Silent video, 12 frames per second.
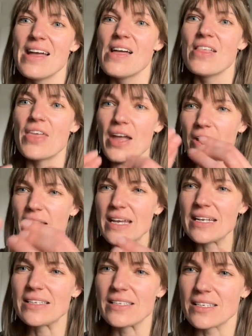there
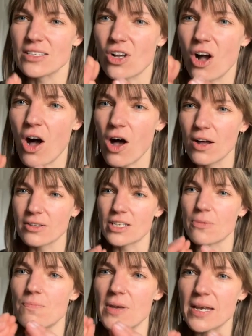is this call
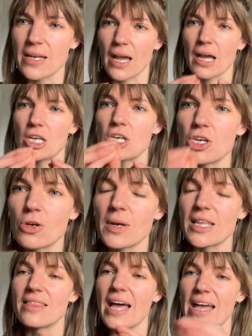to being a
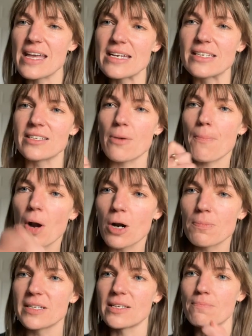human that is
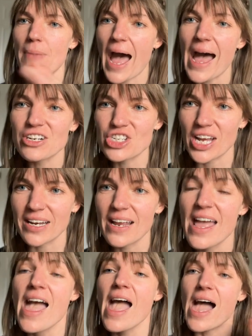purpose and passion,
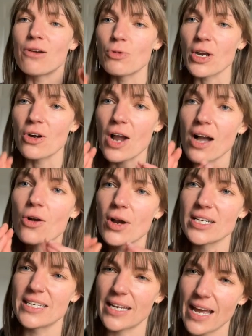and we are not
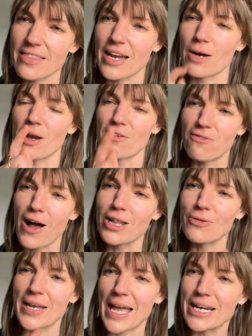going to get there by
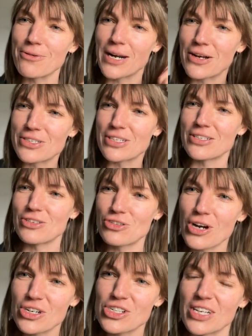following anyone else's
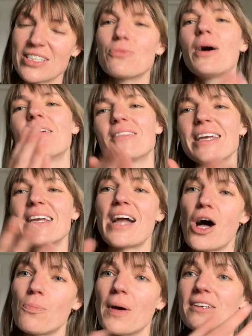instructions. Well, they can
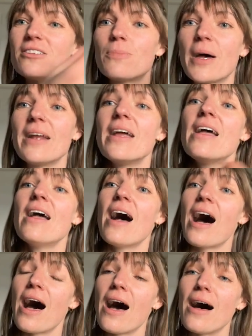help us, but
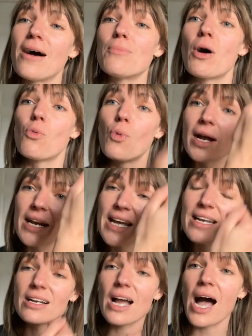
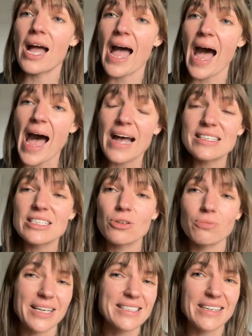it has to
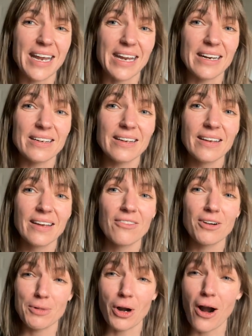resonate
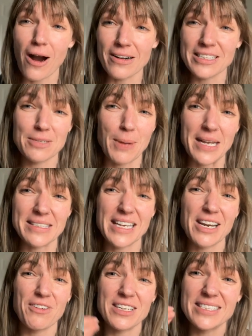from your heart space,
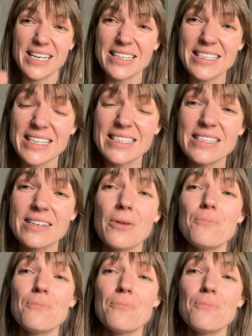and if it doesn't,